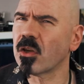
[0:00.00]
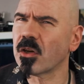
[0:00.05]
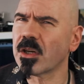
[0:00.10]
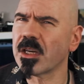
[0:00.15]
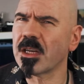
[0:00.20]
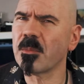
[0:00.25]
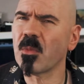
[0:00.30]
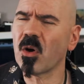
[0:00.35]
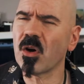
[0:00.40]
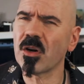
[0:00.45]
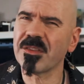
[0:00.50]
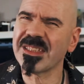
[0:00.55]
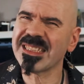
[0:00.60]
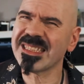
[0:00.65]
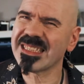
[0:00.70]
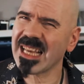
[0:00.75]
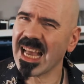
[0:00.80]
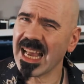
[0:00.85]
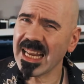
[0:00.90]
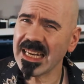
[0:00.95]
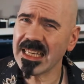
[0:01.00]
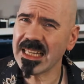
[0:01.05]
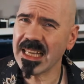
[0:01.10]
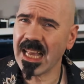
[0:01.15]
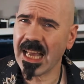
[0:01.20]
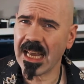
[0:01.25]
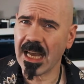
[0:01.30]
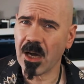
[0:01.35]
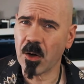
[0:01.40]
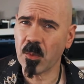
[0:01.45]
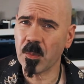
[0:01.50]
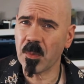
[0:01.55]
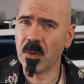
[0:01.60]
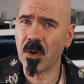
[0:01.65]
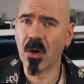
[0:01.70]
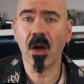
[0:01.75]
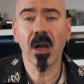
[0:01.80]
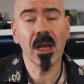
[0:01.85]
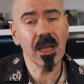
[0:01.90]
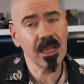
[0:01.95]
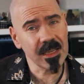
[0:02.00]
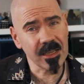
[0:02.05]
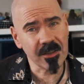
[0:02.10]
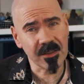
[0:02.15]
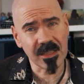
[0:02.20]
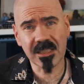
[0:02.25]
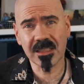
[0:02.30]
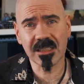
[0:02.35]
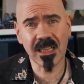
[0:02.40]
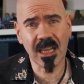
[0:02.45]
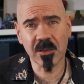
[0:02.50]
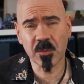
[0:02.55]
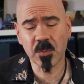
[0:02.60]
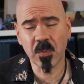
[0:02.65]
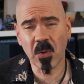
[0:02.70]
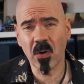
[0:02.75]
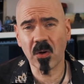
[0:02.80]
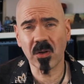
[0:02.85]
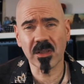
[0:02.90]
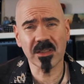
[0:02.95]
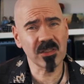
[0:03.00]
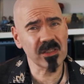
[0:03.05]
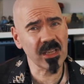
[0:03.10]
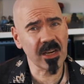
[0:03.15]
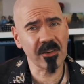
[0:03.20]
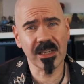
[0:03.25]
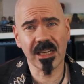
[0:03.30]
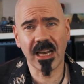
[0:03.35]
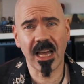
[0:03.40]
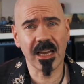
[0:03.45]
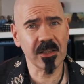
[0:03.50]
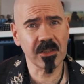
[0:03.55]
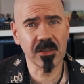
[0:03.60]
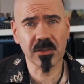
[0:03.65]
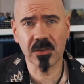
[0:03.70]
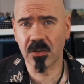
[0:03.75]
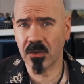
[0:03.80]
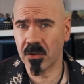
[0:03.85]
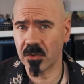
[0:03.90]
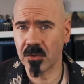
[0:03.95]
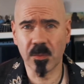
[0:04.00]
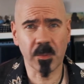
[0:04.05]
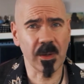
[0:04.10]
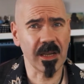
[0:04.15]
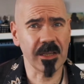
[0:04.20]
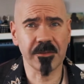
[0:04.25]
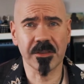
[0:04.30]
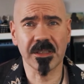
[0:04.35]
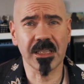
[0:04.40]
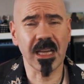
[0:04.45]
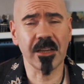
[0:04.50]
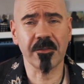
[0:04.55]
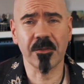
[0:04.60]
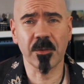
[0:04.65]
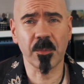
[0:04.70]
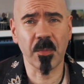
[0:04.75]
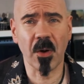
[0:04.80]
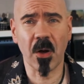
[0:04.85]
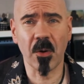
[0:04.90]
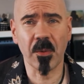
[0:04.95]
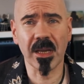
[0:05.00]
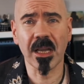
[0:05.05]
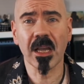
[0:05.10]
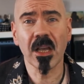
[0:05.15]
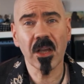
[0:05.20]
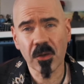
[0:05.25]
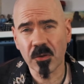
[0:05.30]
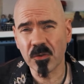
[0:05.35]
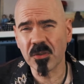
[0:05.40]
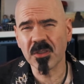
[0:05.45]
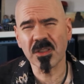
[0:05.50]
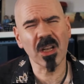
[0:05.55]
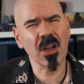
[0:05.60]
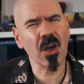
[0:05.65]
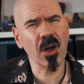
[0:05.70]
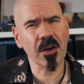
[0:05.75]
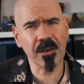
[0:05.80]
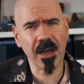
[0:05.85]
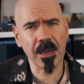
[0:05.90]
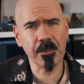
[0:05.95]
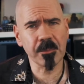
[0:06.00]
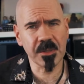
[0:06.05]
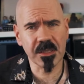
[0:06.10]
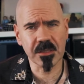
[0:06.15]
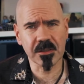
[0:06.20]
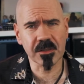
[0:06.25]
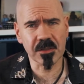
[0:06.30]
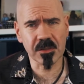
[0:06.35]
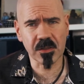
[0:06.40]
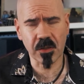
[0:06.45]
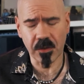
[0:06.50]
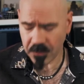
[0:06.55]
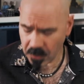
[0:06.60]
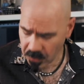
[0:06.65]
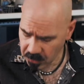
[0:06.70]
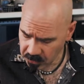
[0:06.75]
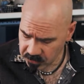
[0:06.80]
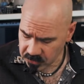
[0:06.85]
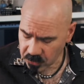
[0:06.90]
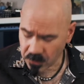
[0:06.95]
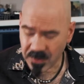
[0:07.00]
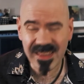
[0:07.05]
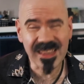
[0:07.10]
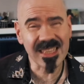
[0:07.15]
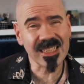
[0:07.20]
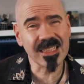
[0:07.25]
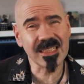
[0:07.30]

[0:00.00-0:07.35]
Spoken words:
looking at more of a 10K output. Now this Les Paul is Jerry Leonard's, who used to play for David Bowie, who does a lot of ambient stuff. So with the